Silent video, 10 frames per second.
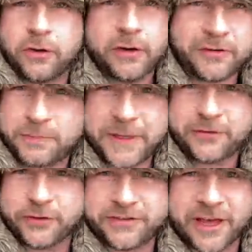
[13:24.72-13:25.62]
They couldn't
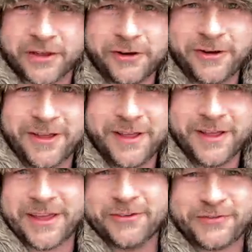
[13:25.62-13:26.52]
speak to each other.
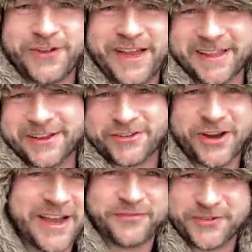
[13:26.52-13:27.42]
It was funny. They're
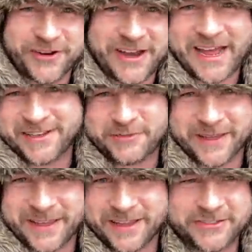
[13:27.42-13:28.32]
trying to figure out how to
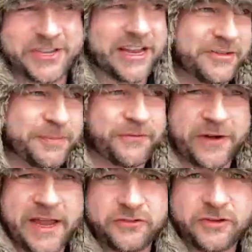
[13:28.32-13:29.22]
speak English, how to speak
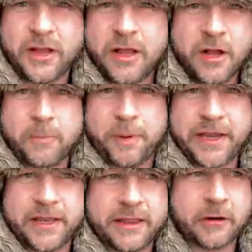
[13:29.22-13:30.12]
French,
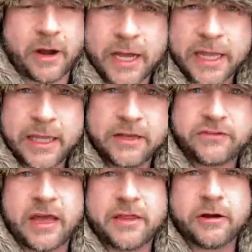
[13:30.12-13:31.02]
but they're hugging
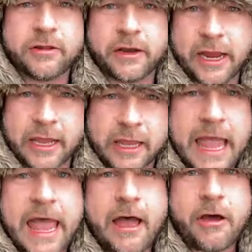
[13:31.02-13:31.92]
each other, they're
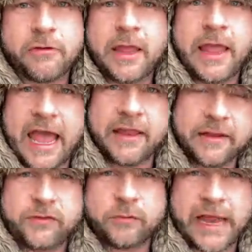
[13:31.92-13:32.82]
hanging out, and
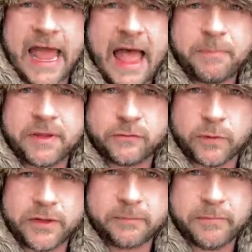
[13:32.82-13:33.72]
this is what happens
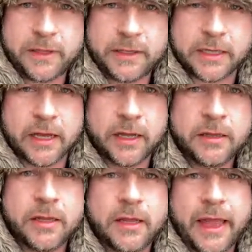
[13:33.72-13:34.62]
when the media
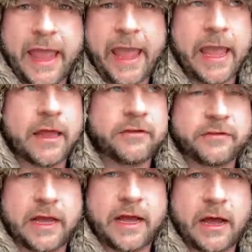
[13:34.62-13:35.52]

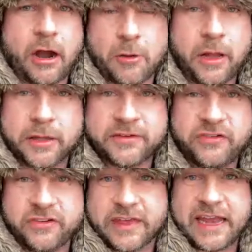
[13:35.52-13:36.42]
and our
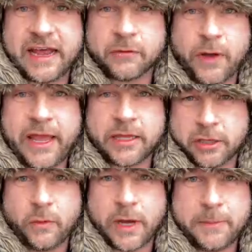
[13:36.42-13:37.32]
politicians get out of the
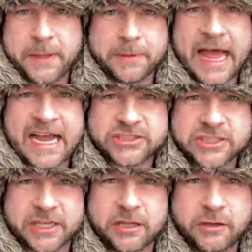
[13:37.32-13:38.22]
way. You know what? People
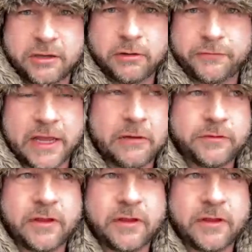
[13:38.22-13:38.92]
actually can unify.